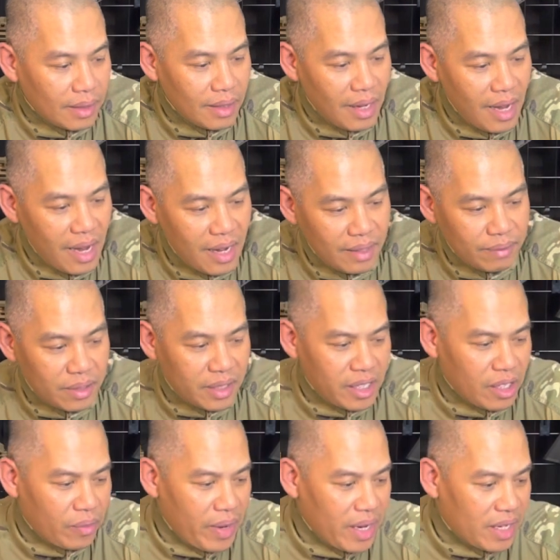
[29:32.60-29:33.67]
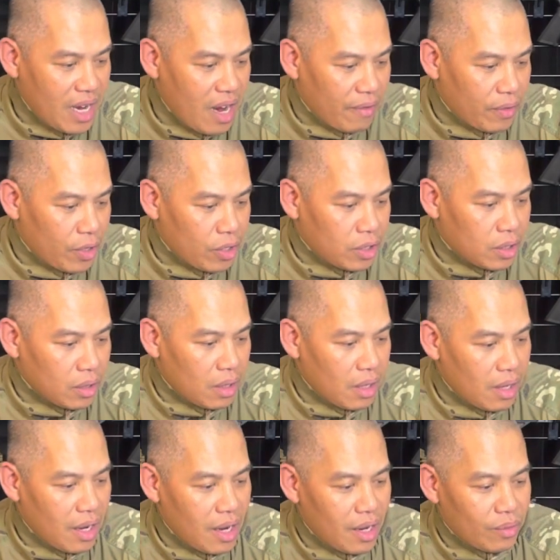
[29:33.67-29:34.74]
Stingray Divers,
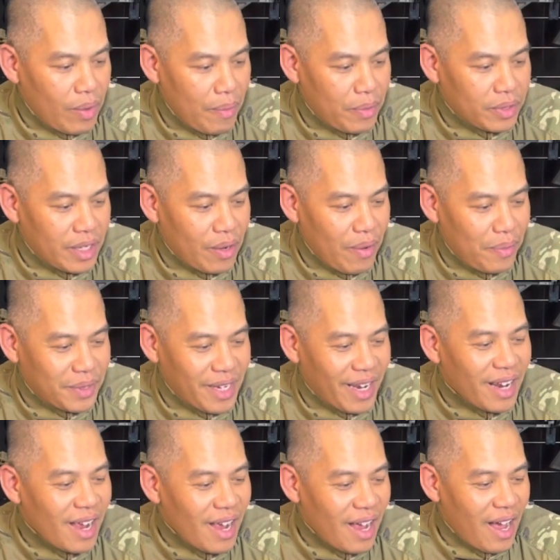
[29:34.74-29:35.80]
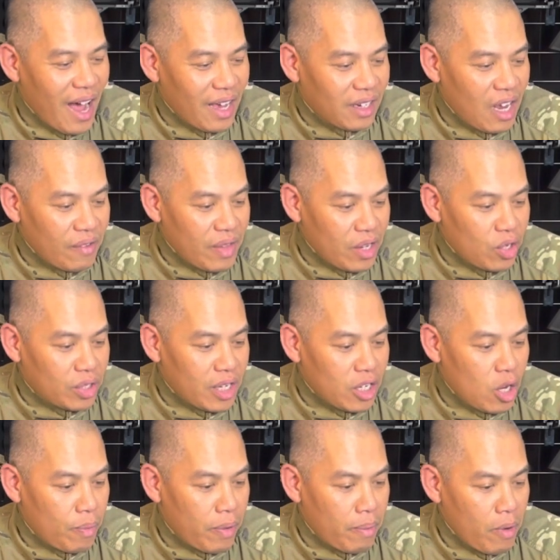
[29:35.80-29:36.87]
represent. I love that you said
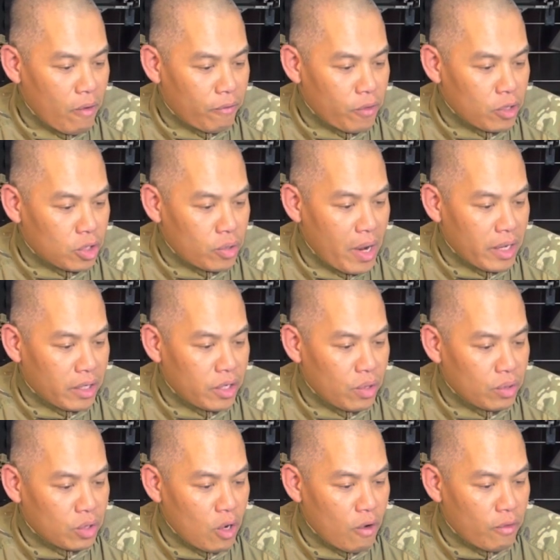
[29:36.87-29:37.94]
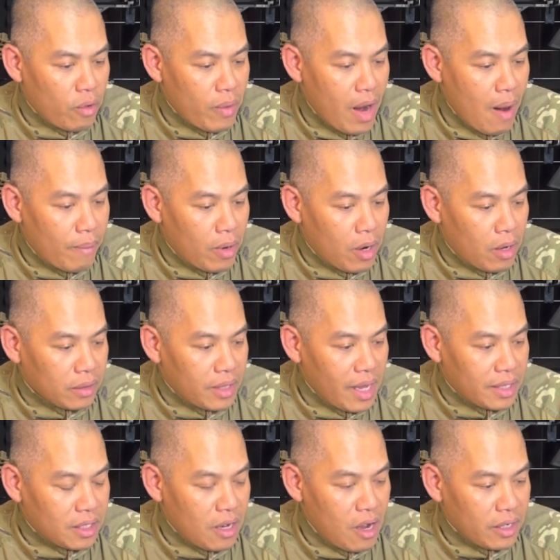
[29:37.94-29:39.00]
you promote First Strike use over round ball. That
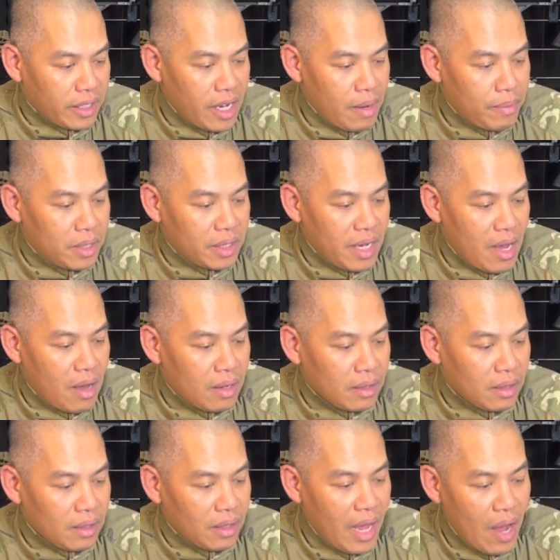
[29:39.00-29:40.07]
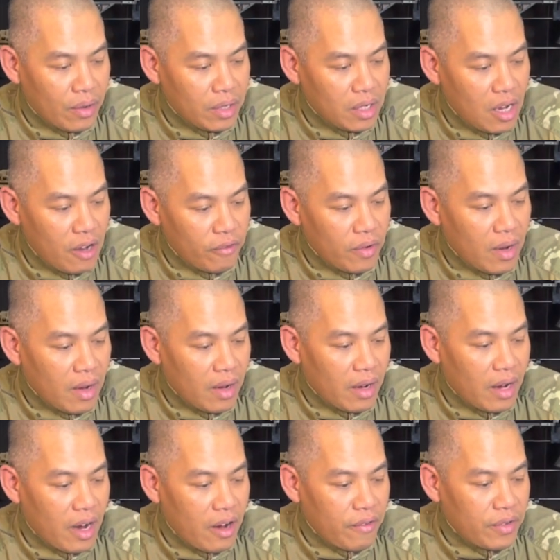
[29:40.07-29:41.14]
song can't be loud enough.
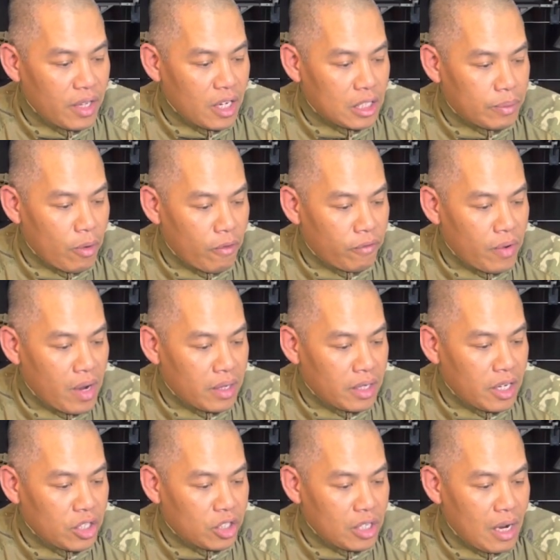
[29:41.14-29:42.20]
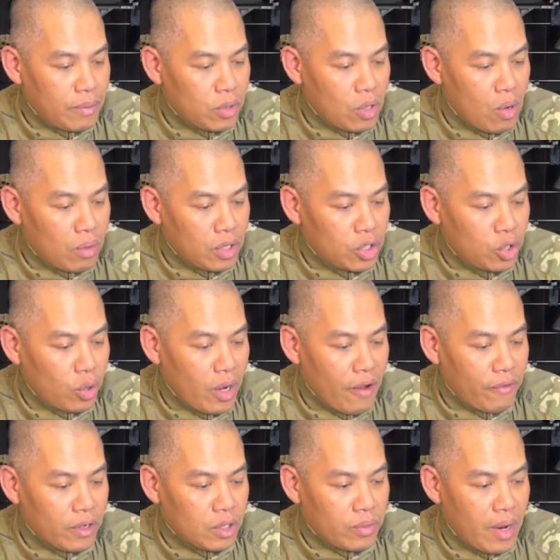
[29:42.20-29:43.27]
Everything is more fun each time you only shoot
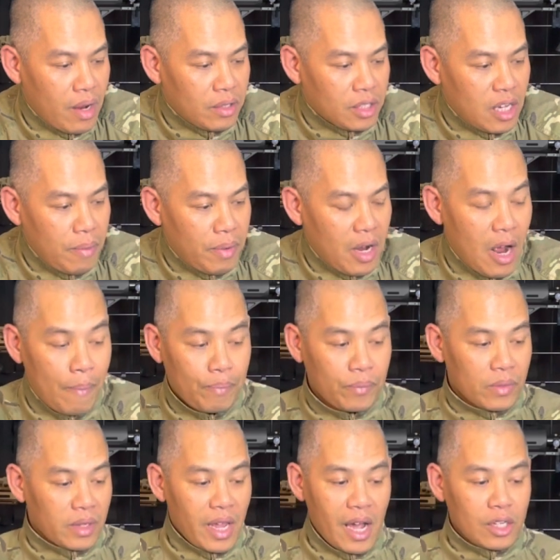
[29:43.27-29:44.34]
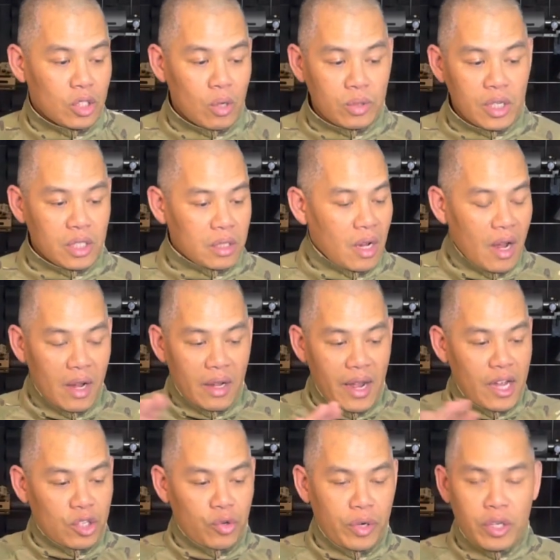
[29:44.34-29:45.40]
FS rounds. Keep it up. Yeah, so just
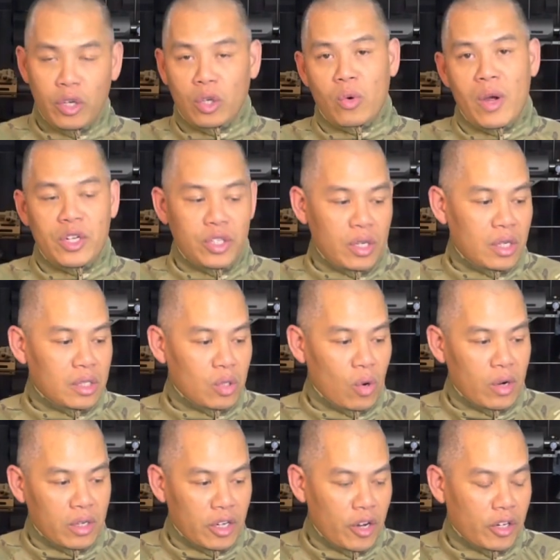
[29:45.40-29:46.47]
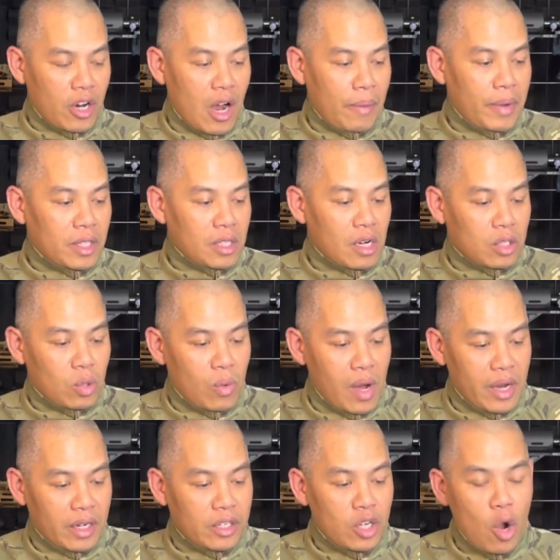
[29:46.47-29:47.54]
answering your questions or your comments,
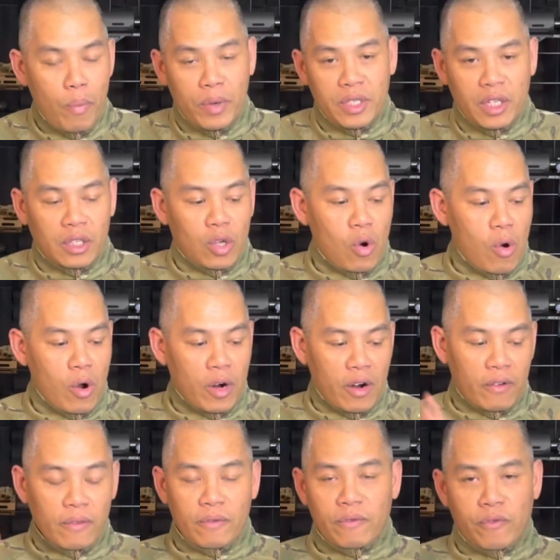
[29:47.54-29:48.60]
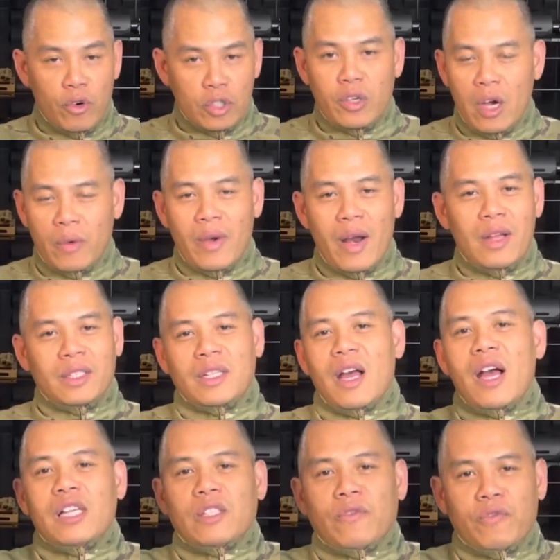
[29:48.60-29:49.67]
Octowat, in no particular order. First strike rounds,
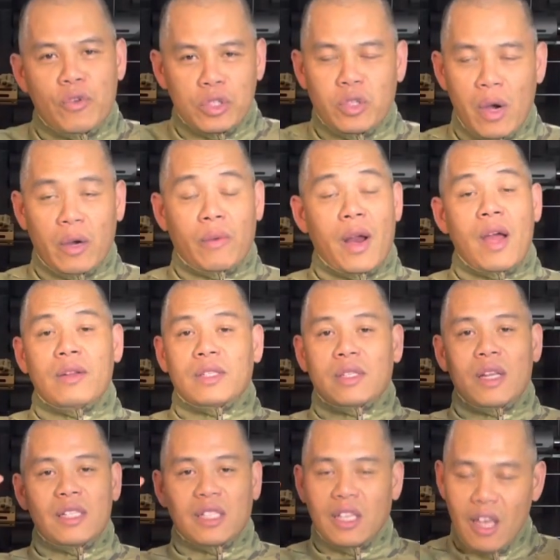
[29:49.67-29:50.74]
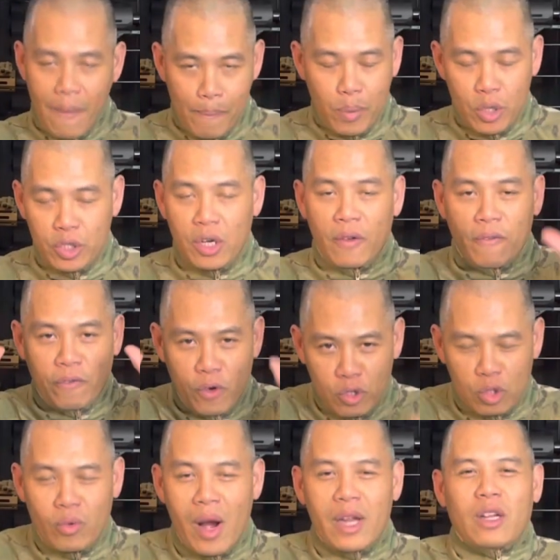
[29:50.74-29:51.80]
guys. First strike rounds. Let's keep pushing
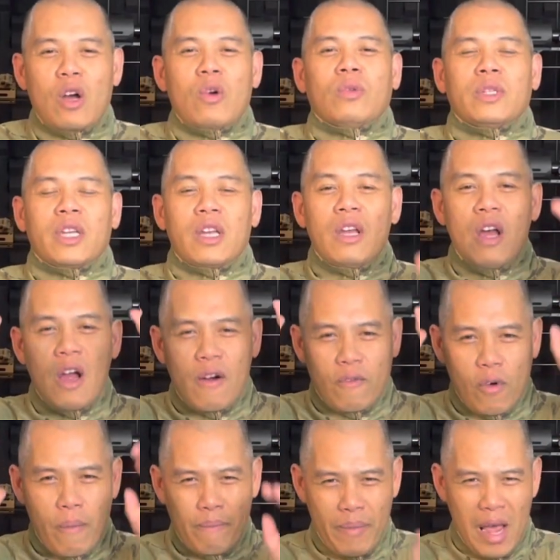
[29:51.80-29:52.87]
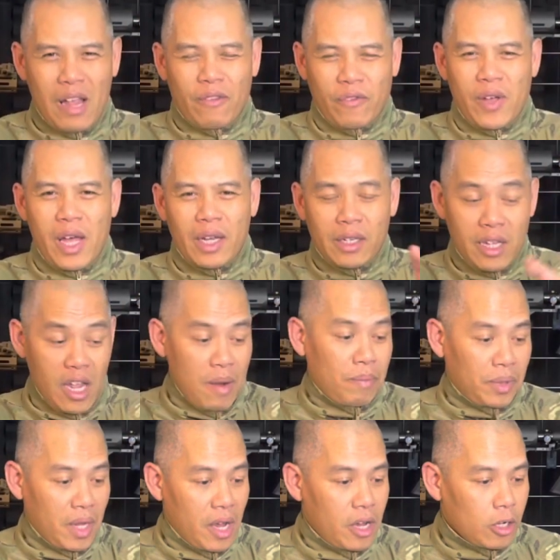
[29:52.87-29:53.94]
first strike only for MagFed
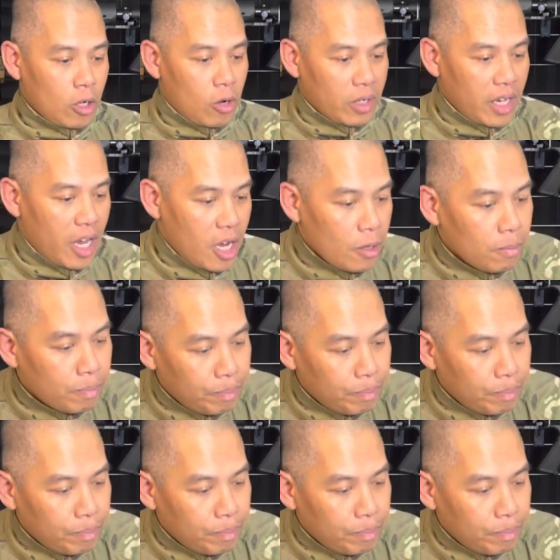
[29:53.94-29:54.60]
gameplay, okay?